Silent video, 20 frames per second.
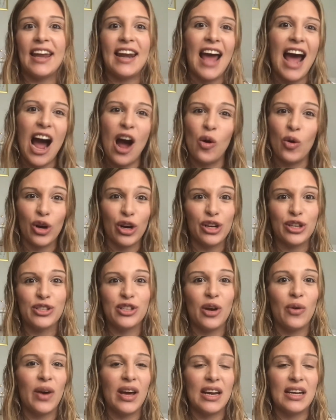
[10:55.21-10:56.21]
an hour or
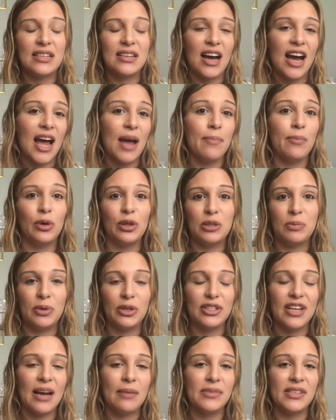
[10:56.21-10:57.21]
so at a time,
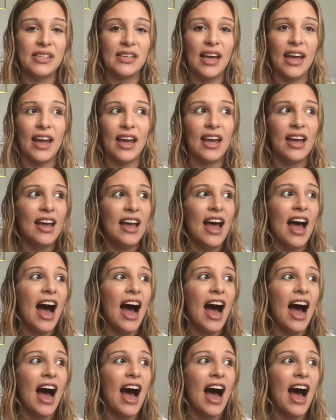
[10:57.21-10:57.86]
multiple times a day.